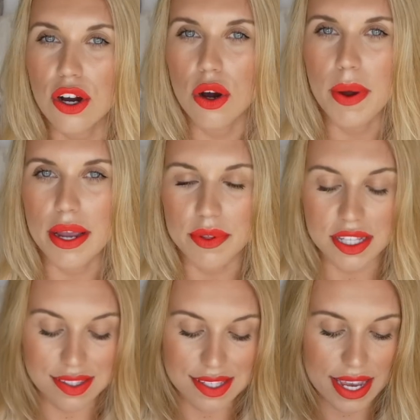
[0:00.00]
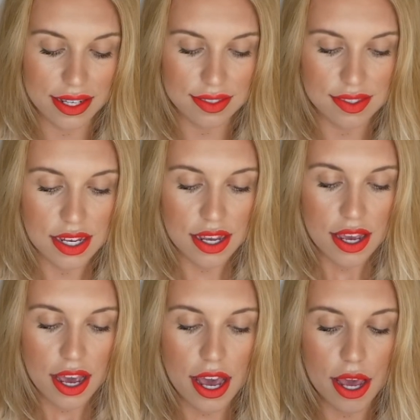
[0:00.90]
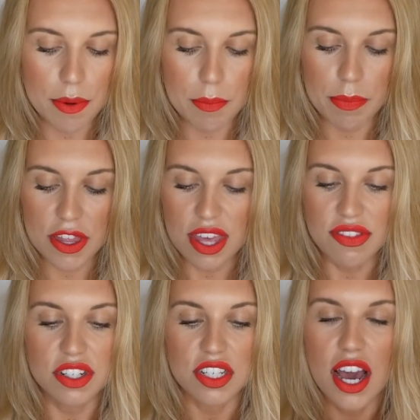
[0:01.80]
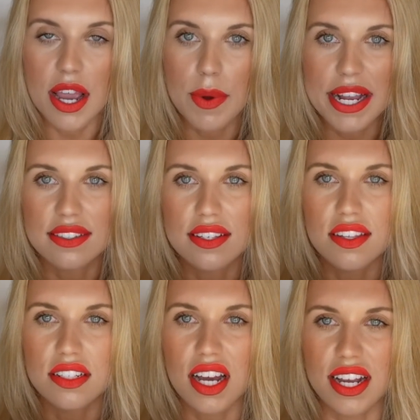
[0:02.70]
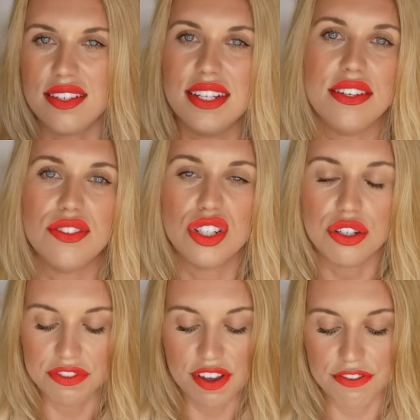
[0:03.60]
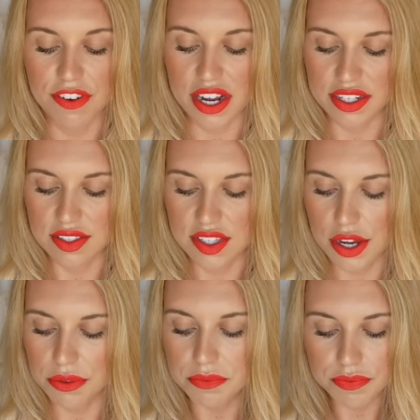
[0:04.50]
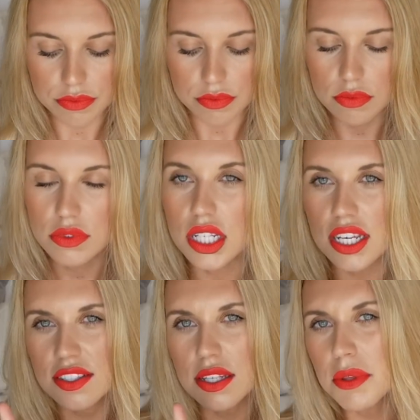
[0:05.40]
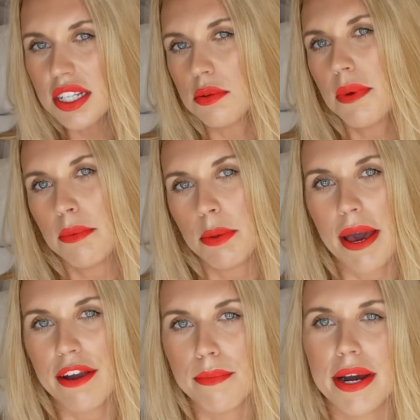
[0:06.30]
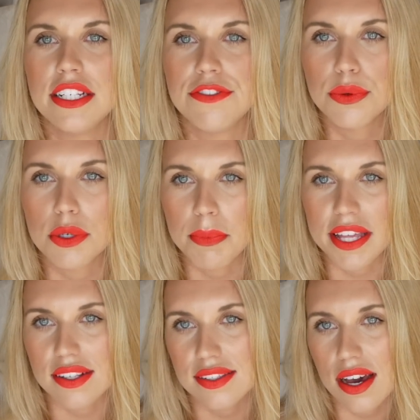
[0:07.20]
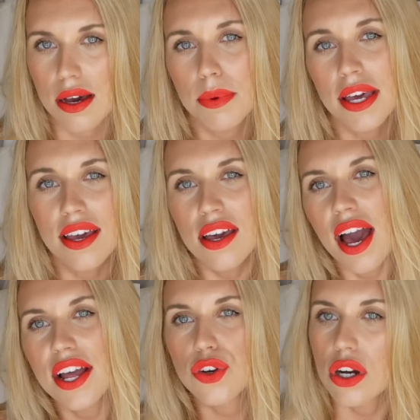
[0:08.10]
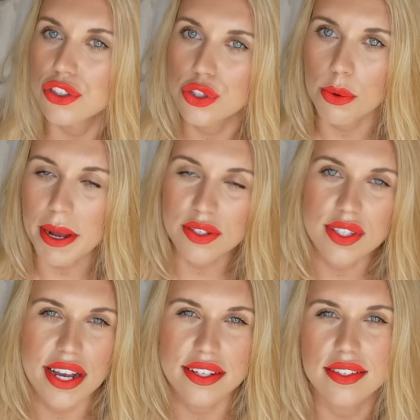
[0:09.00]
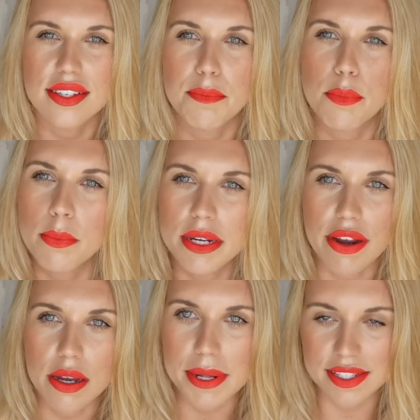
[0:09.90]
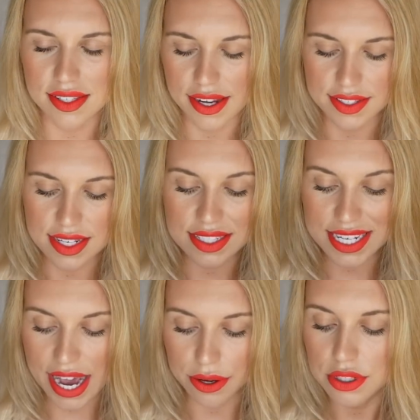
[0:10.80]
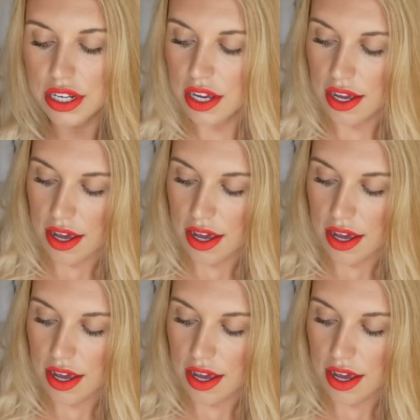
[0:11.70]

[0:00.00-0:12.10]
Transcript: got away with a 6 um, but then the tie waist and the tie sleeves do fit fine. So something to maybe bear in mind if you want to pick this up and you're unsure about sizes, I'd probably recommend sizing down.